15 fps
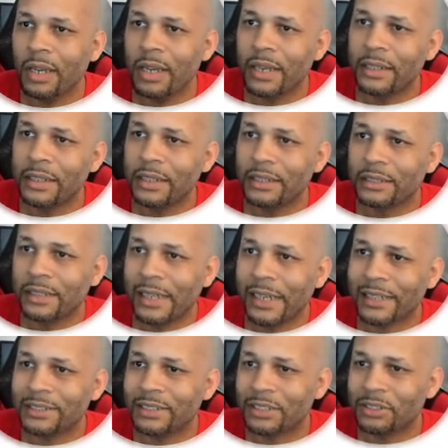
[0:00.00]
And then this
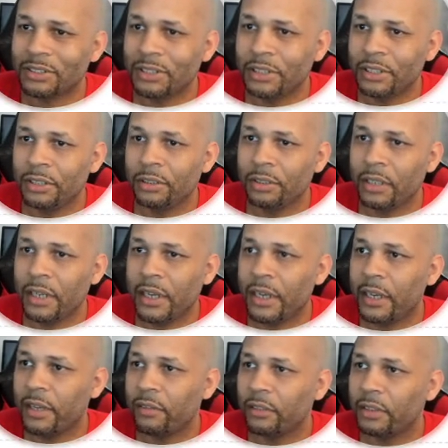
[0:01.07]
last section here, I
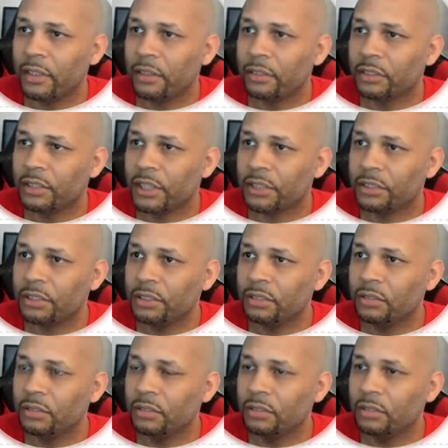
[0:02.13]
have another
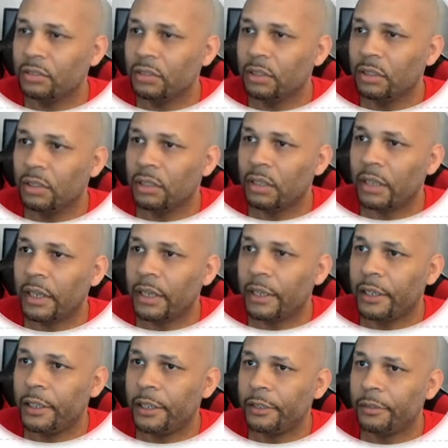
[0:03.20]
section,
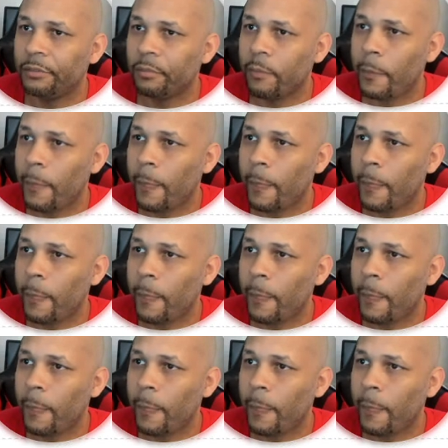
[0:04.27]
and